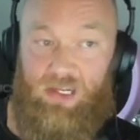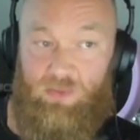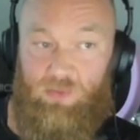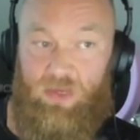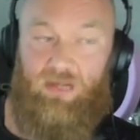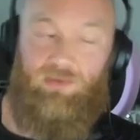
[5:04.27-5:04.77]
I'm
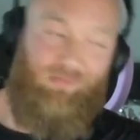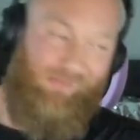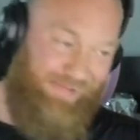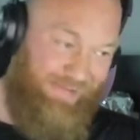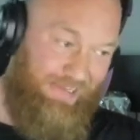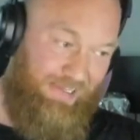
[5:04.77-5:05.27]
not. I'm not
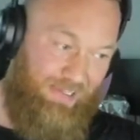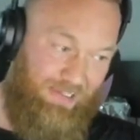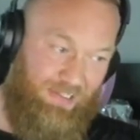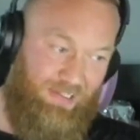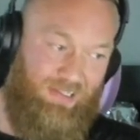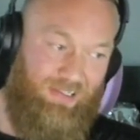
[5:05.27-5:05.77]
saying you have to
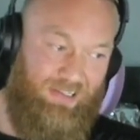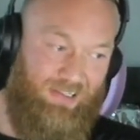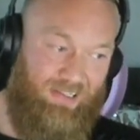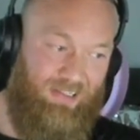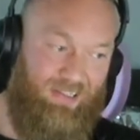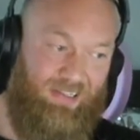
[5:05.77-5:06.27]
stare.
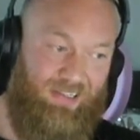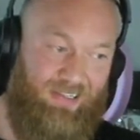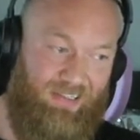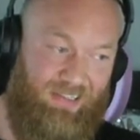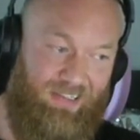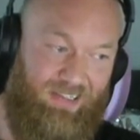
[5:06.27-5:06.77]
Or just
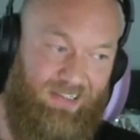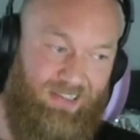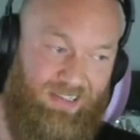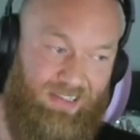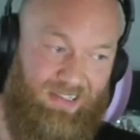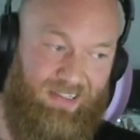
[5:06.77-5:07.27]
stare. That's
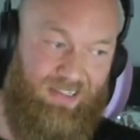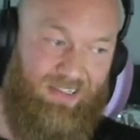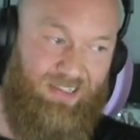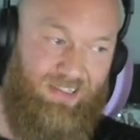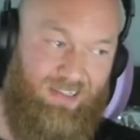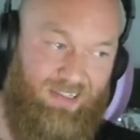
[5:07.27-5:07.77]
it.
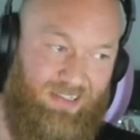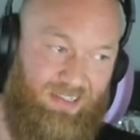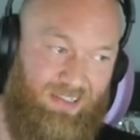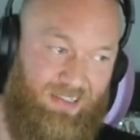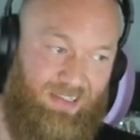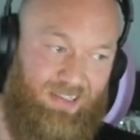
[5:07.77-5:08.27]
Or I,
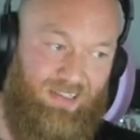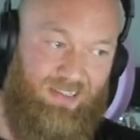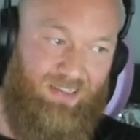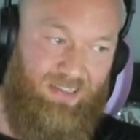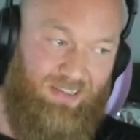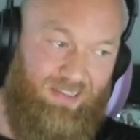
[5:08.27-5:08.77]
will see if I have the
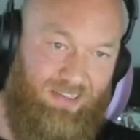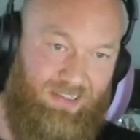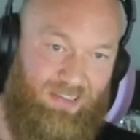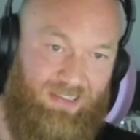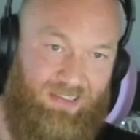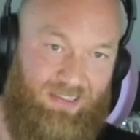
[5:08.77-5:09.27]
blonde wig.
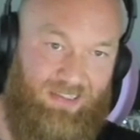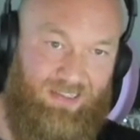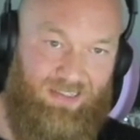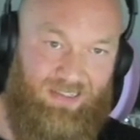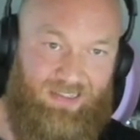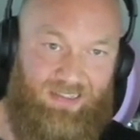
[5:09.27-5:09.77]

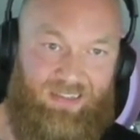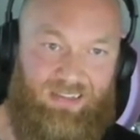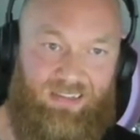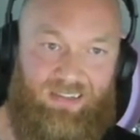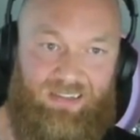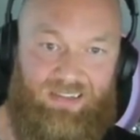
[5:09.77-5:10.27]
Hey, hey,
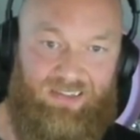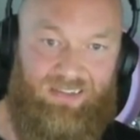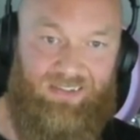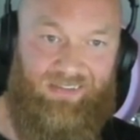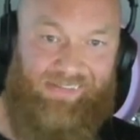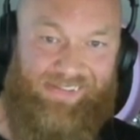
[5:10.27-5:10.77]
put on
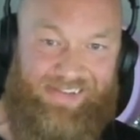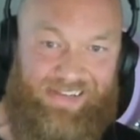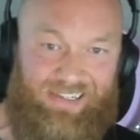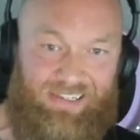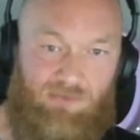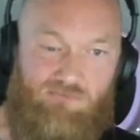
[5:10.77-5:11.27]
the wig, man.
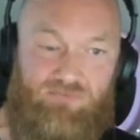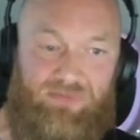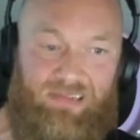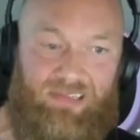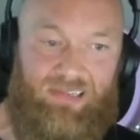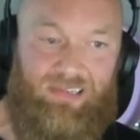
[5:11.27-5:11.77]
I would love to
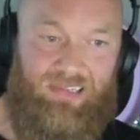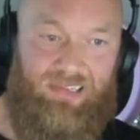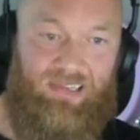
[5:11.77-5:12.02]
see a wig on you.